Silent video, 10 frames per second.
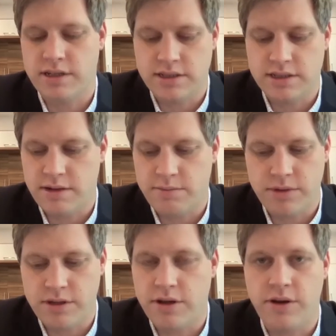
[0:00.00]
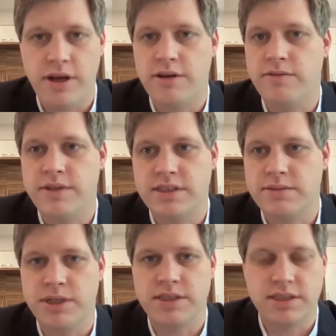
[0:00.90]
And, you know, I know this
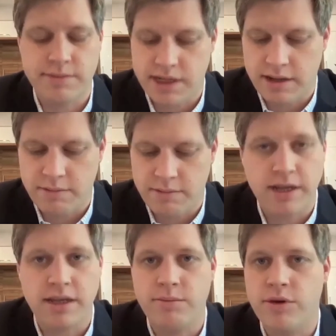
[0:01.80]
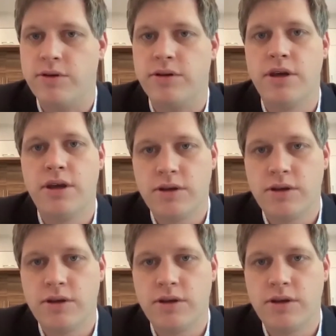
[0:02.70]
has been something that Ban Ki-moon